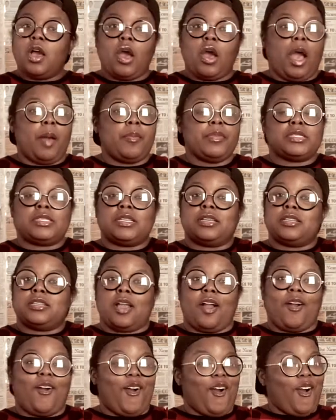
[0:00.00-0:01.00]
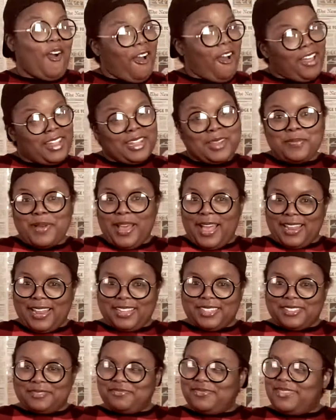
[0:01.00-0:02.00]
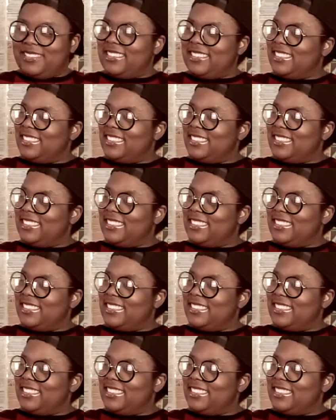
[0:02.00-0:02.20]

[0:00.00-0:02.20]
I'm gonna tell y'all all about them.